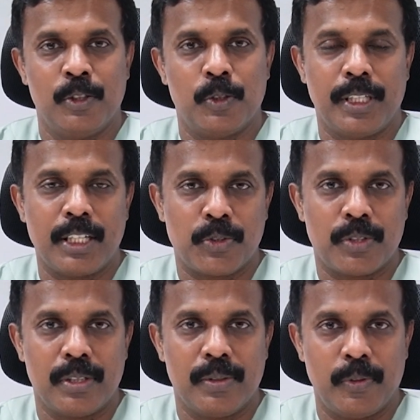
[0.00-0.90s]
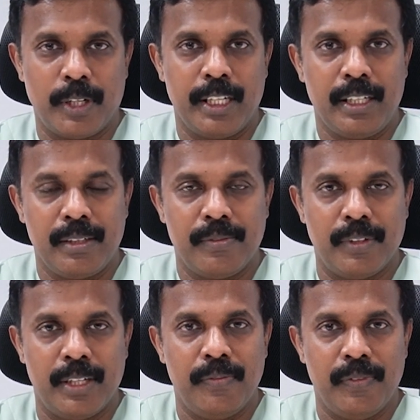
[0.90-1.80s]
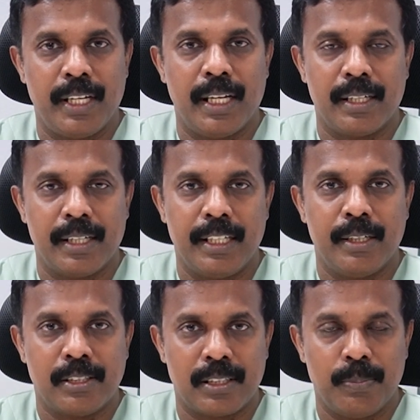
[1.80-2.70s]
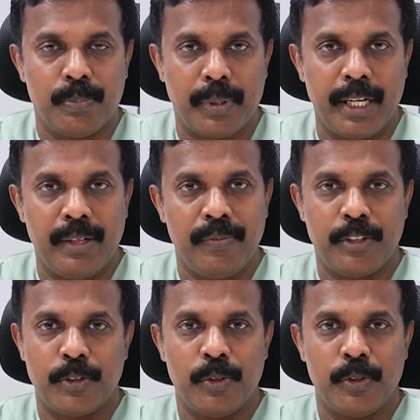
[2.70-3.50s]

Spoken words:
So that's why when we can get some pain,